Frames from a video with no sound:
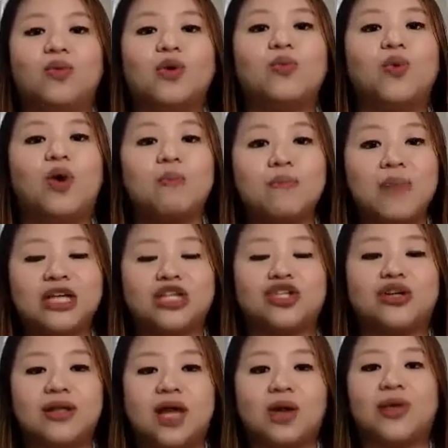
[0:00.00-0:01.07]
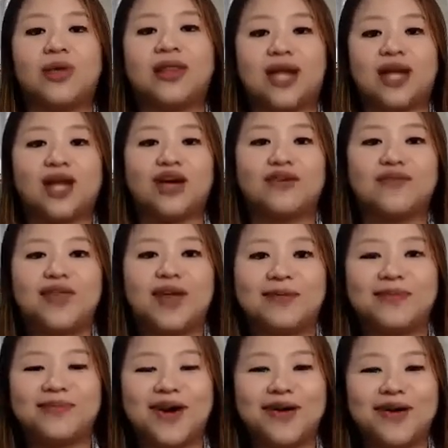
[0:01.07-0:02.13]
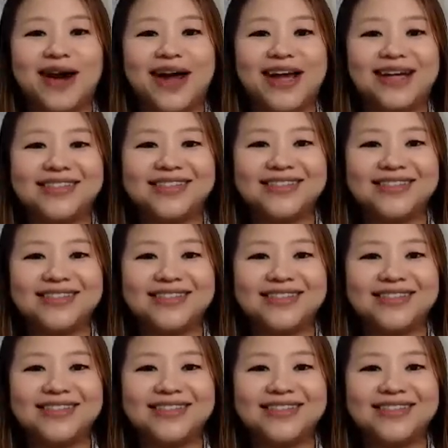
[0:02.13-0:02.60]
We will make sure that we take care of them, all right?